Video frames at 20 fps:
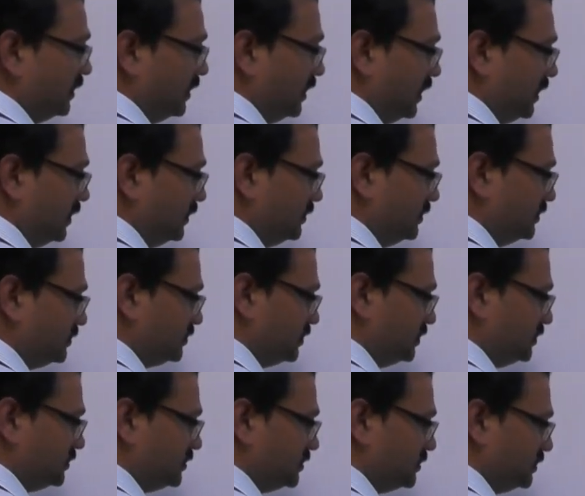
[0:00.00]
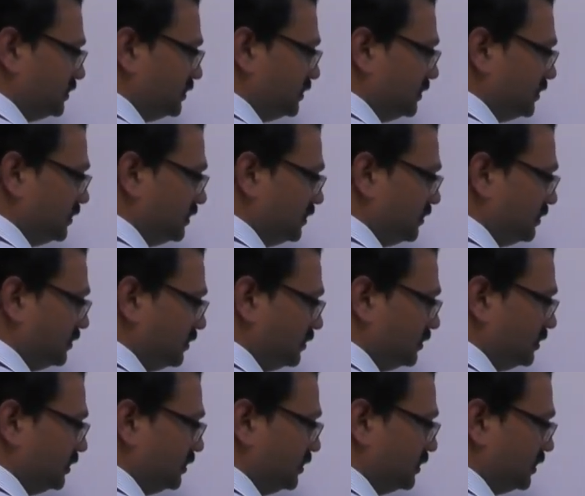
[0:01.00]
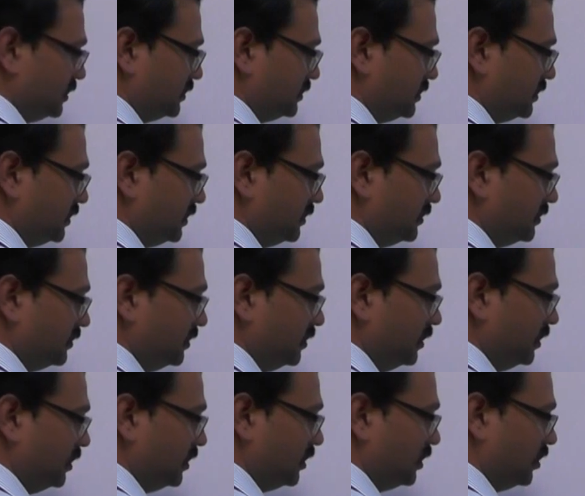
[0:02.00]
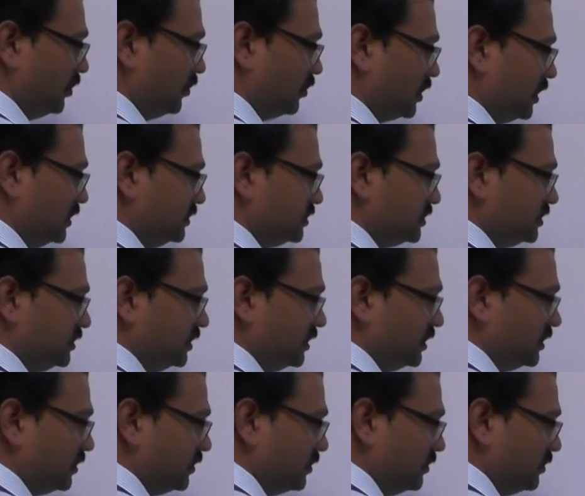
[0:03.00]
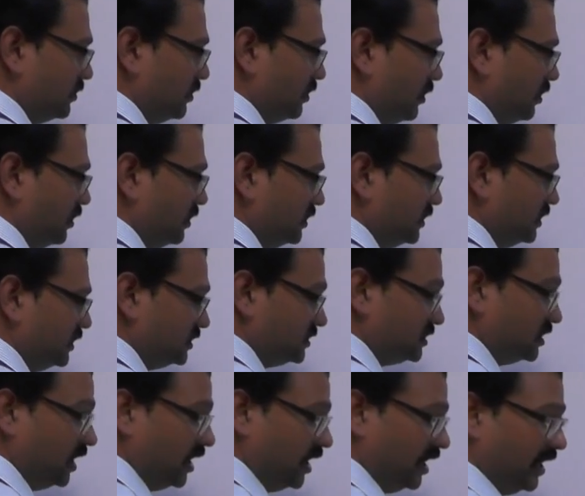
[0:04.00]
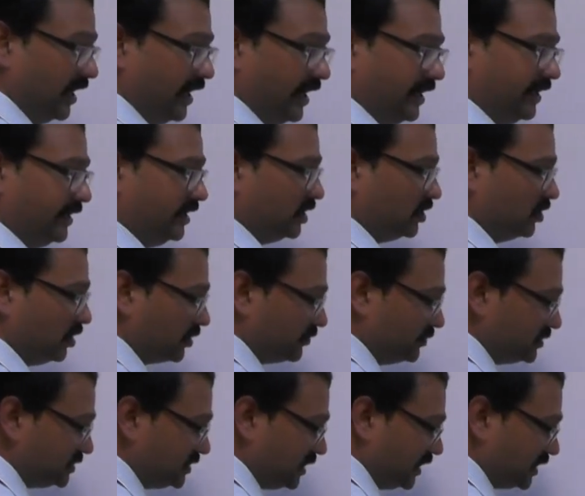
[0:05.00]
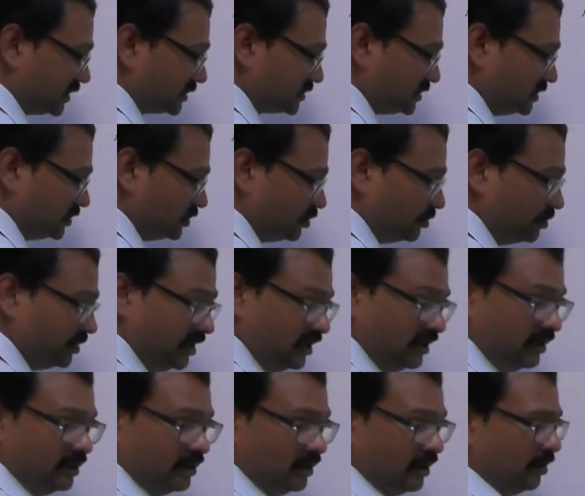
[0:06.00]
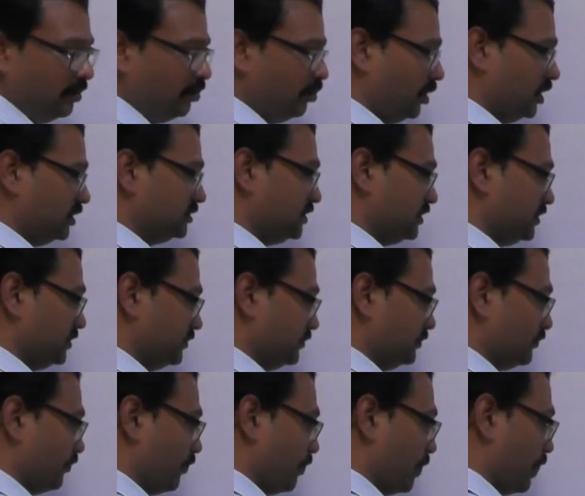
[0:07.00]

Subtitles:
And this is theta 3. Now consider all this anti-clockwise direction to be positive.